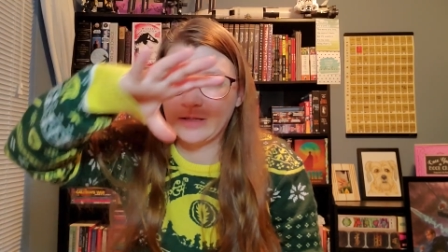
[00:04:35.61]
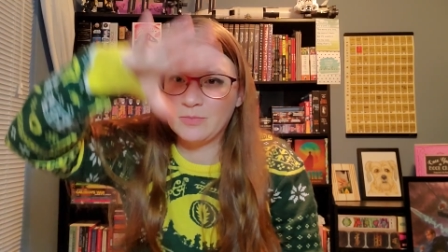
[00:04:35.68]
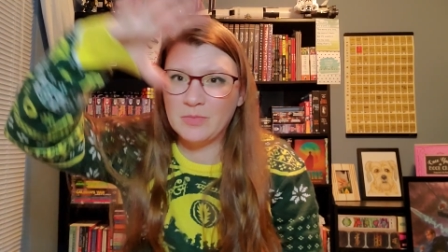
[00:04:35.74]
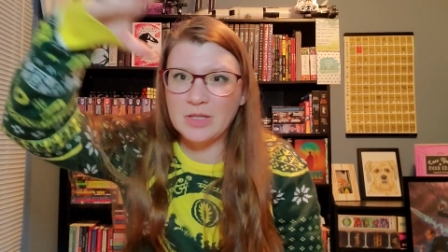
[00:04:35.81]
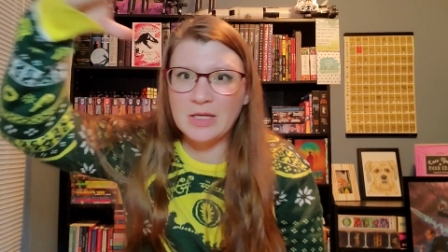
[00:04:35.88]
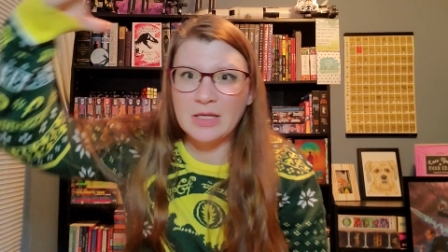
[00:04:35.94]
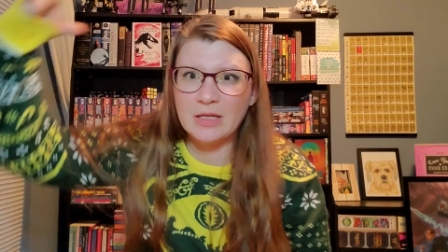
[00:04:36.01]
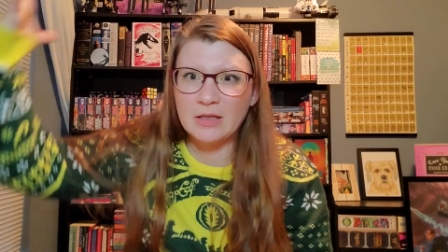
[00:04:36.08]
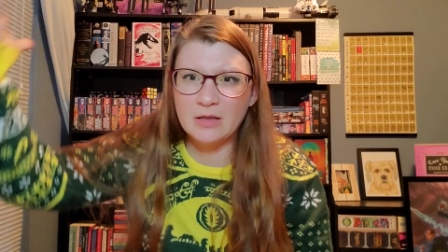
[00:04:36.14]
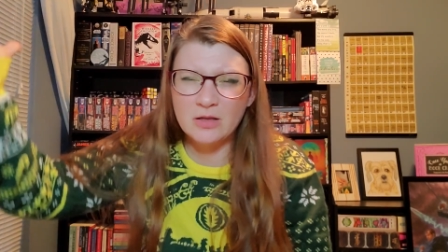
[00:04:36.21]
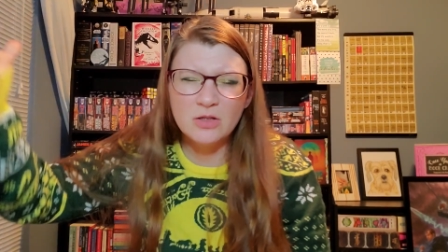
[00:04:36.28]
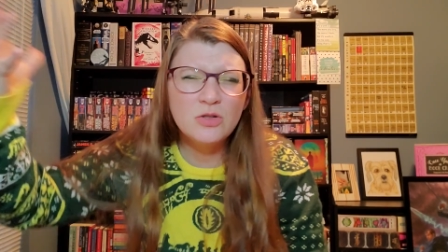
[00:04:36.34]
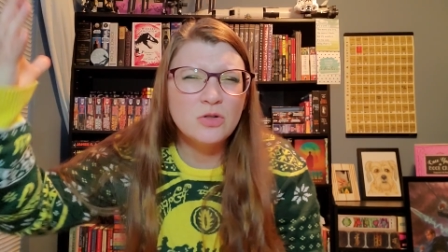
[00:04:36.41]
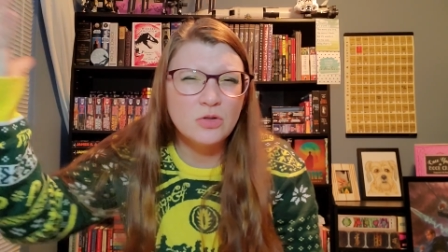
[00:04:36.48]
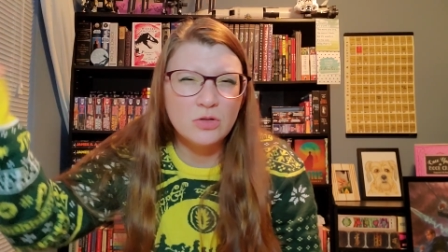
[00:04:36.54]
big,
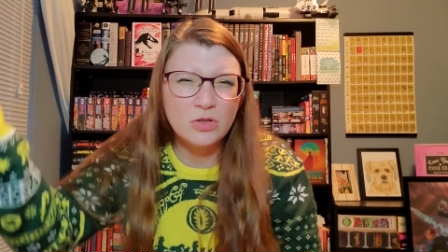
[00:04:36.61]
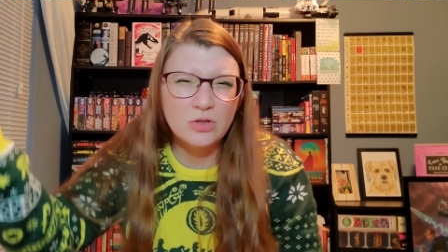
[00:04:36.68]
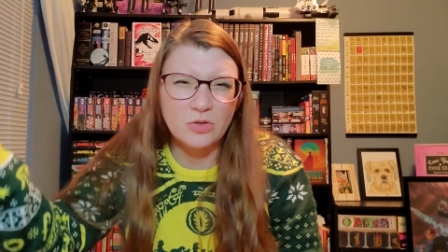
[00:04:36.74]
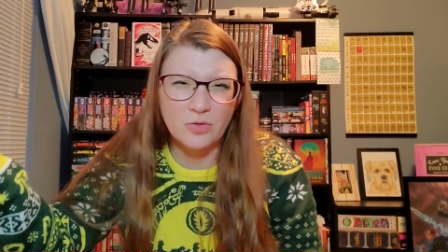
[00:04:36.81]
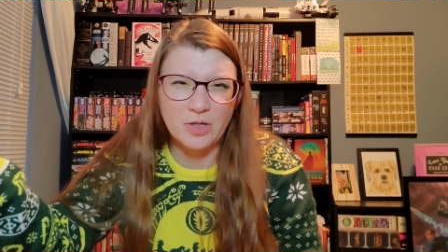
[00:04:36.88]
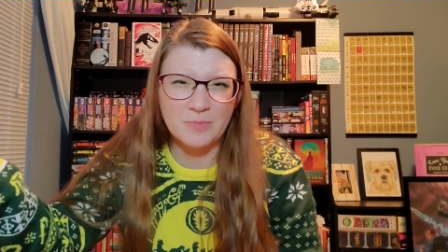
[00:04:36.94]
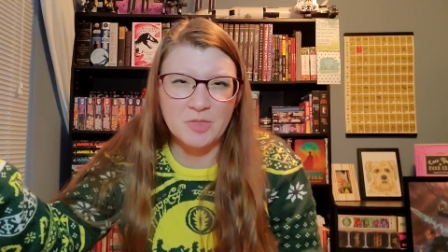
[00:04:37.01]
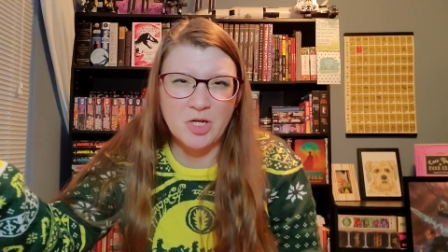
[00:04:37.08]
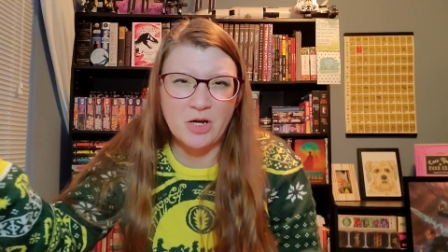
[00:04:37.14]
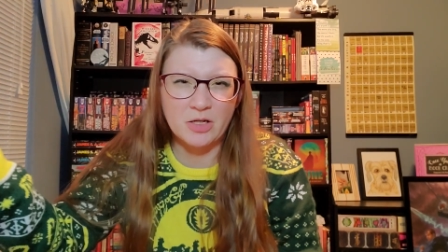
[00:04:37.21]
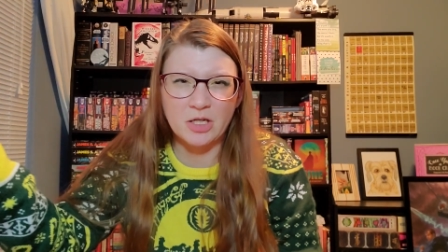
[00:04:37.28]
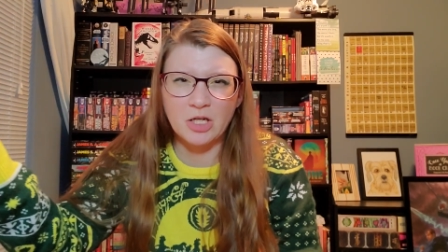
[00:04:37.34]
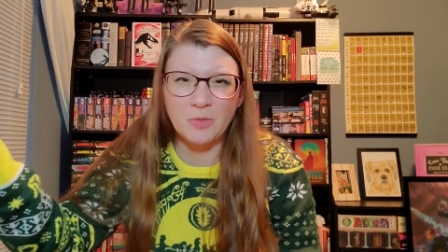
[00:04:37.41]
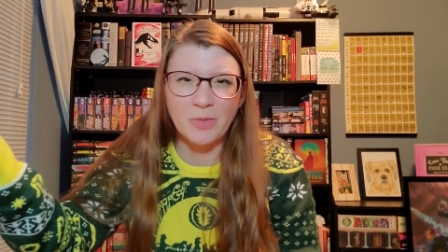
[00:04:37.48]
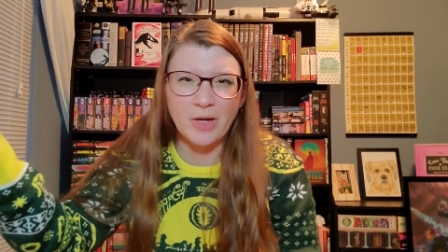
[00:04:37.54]
you know what I'm
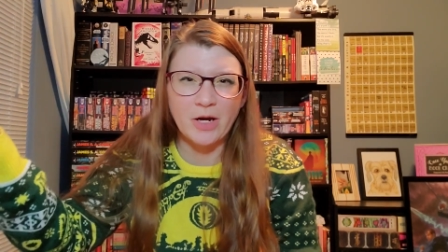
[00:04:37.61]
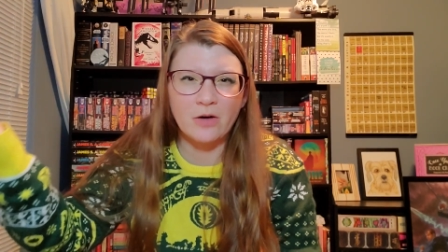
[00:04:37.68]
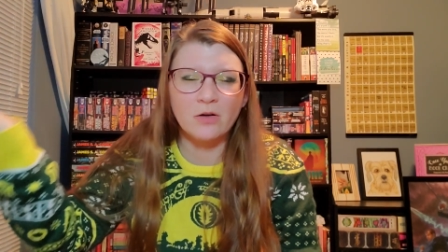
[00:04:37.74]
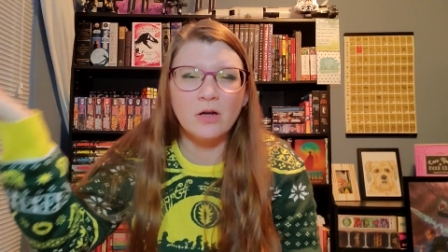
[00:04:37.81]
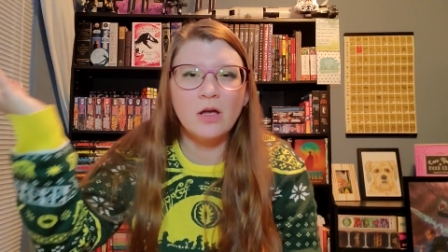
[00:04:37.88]
talking about.